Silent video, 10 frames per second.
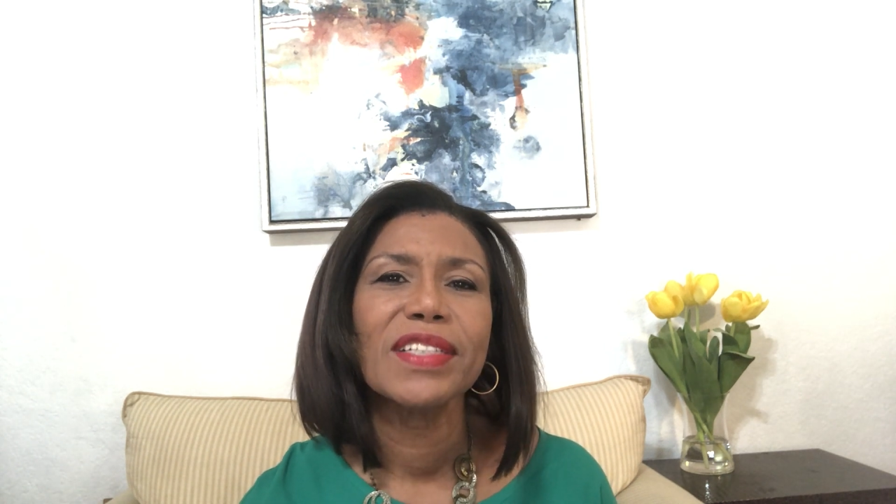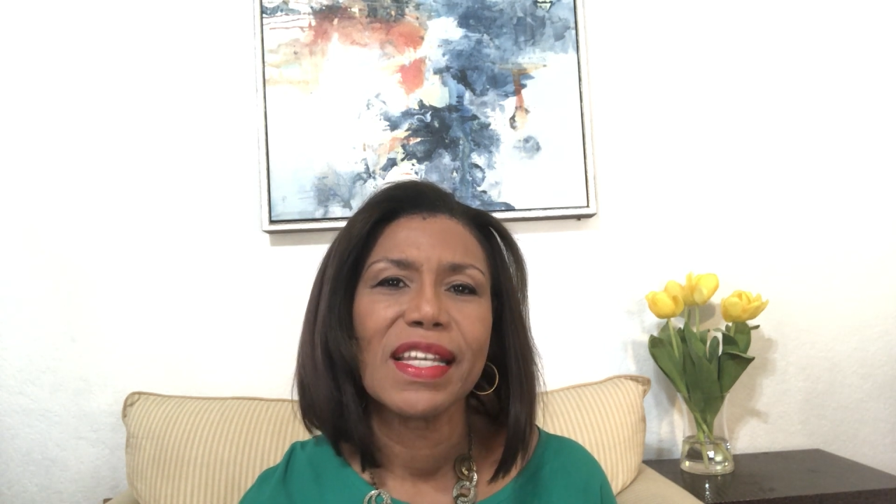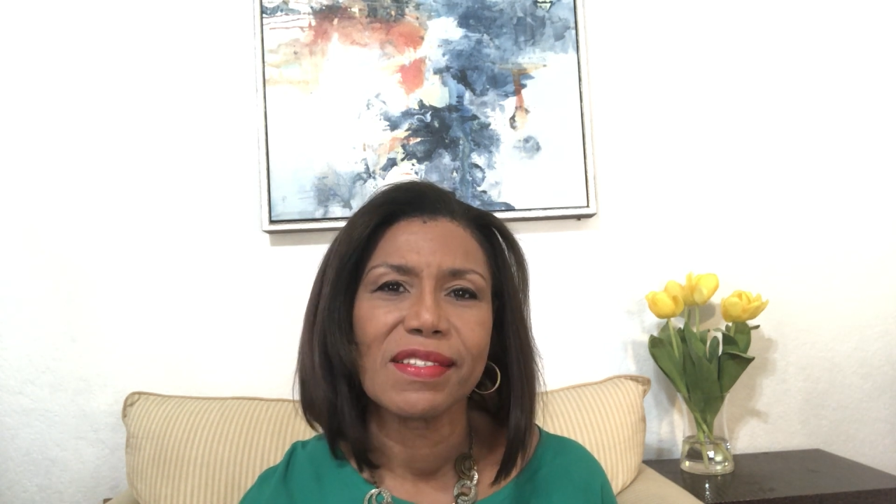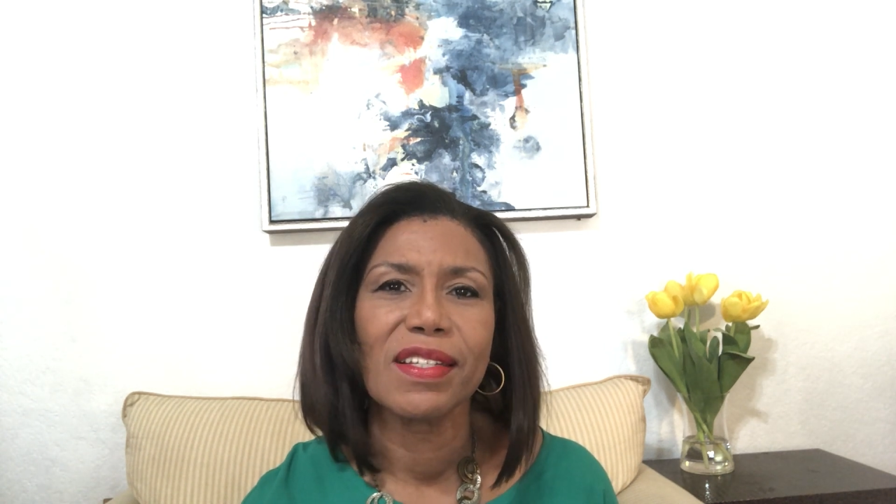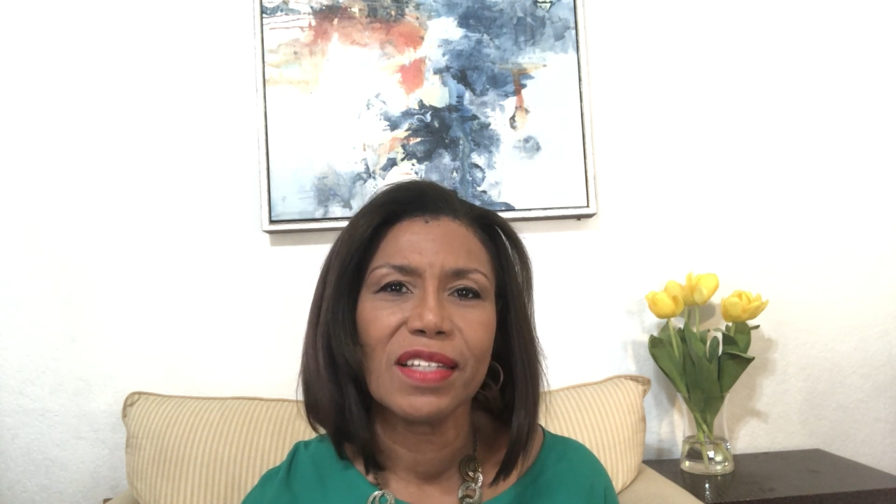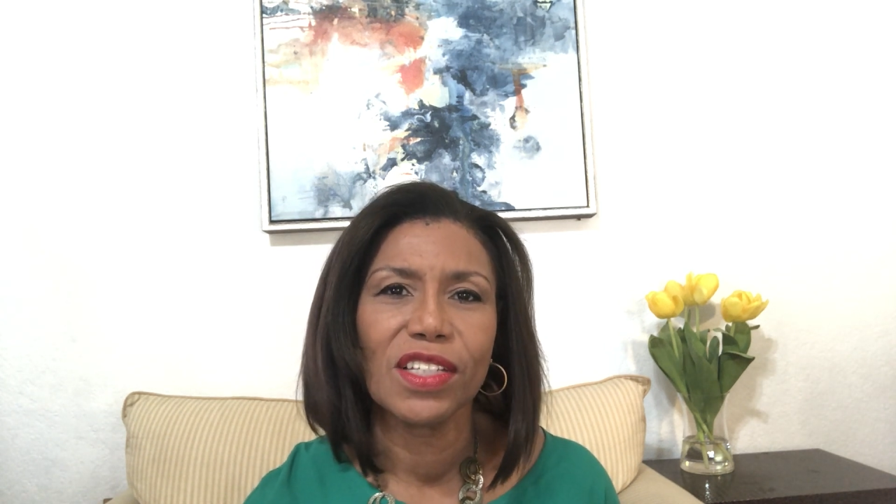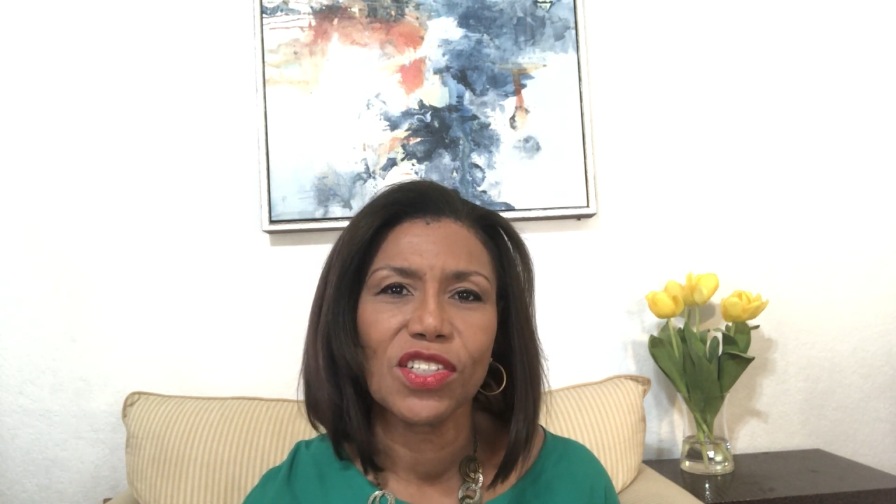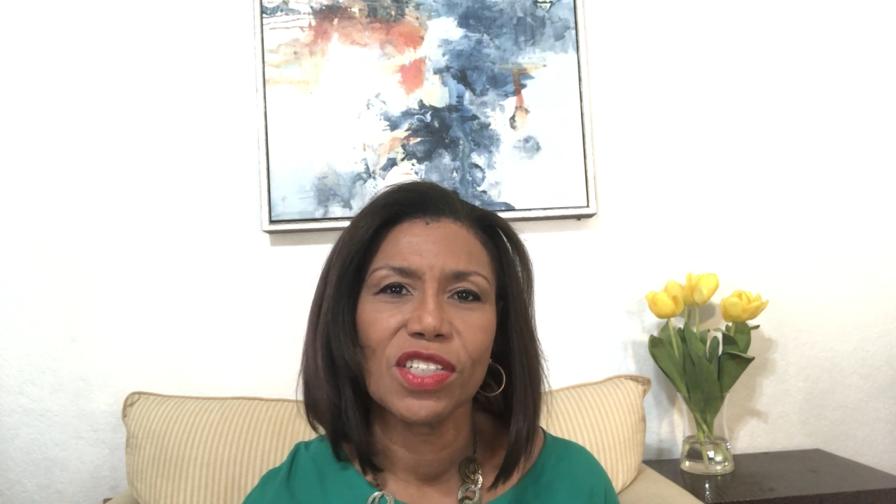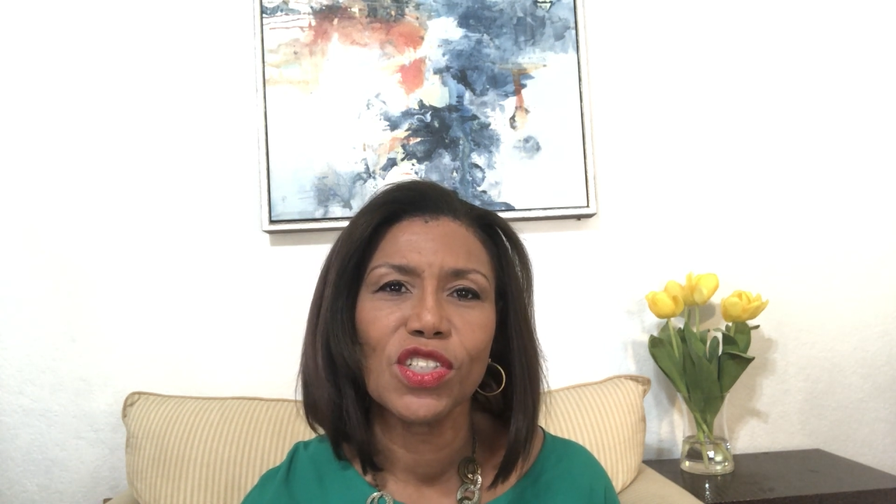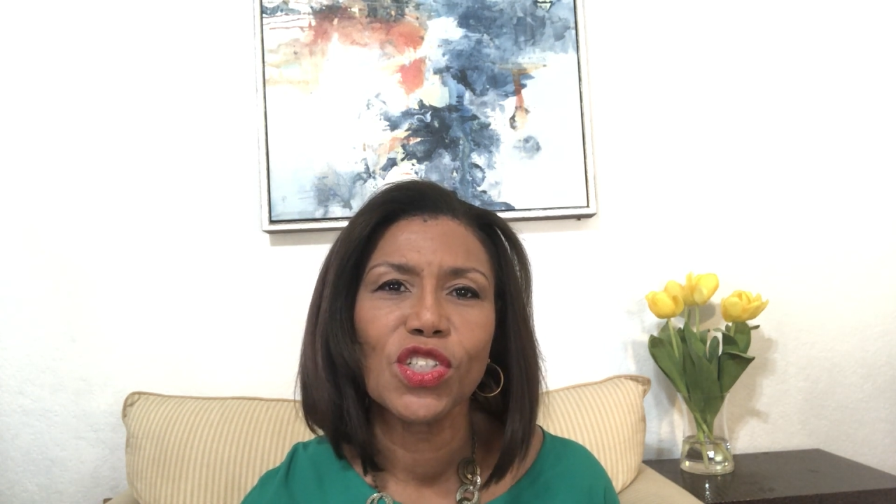
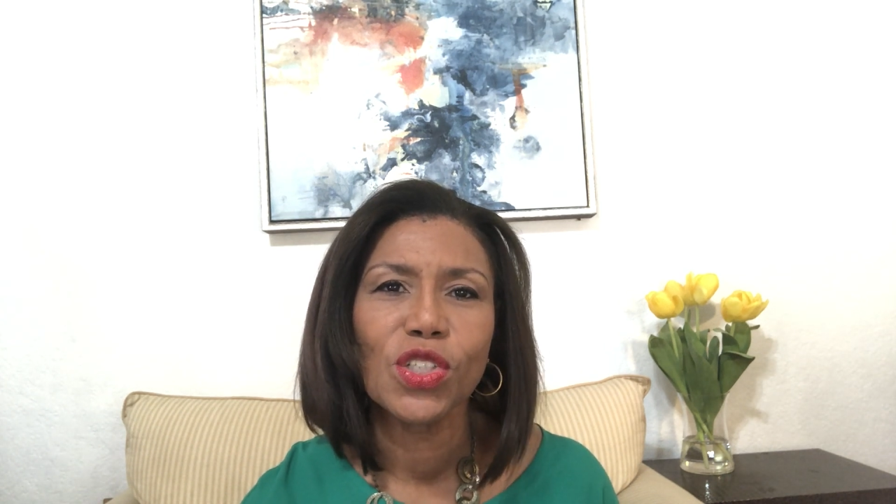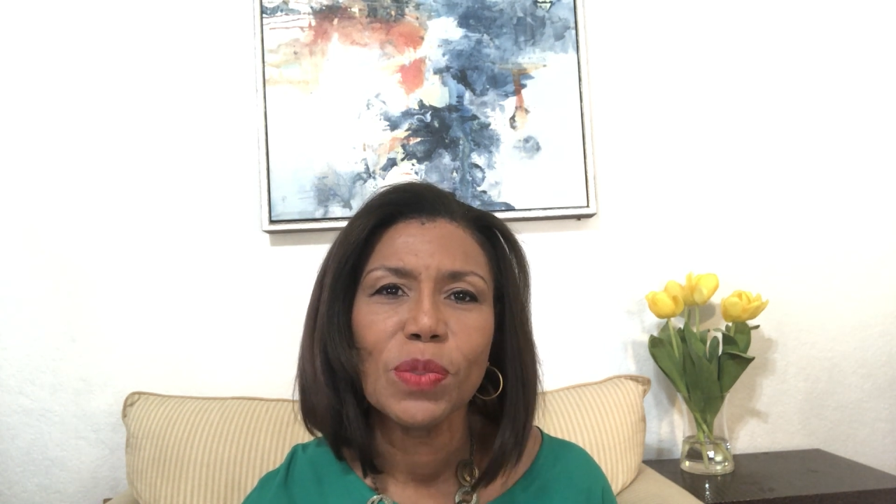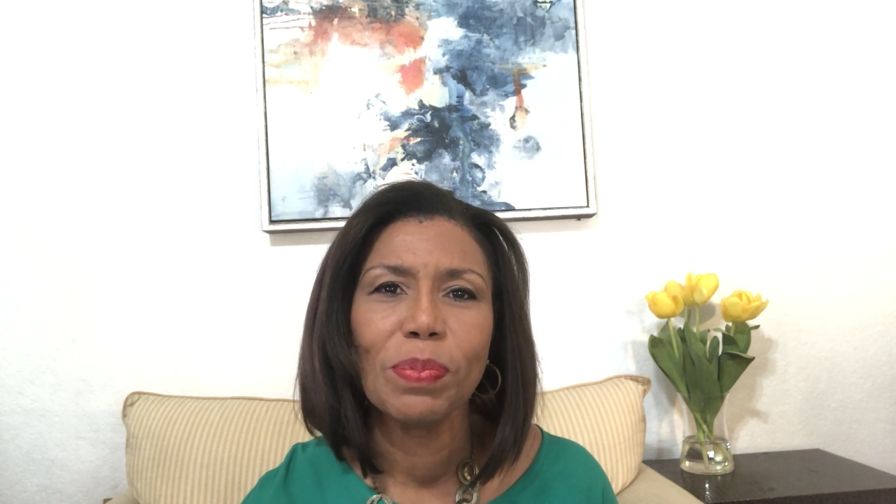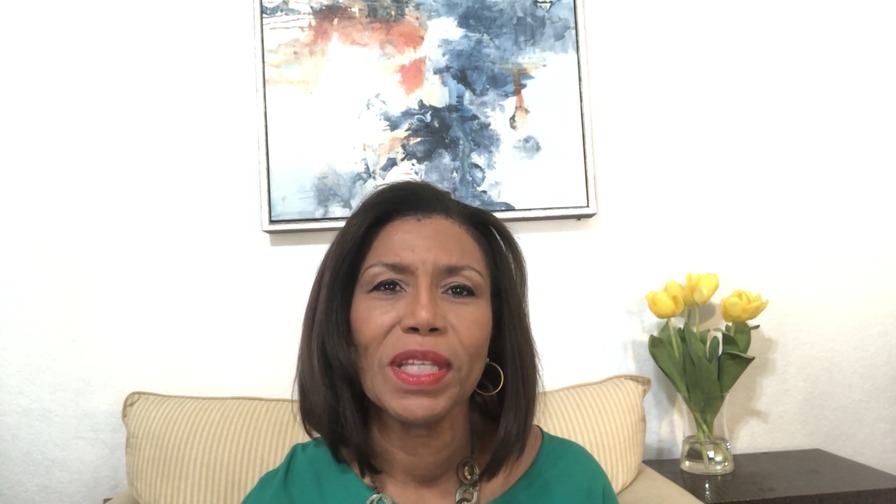destination should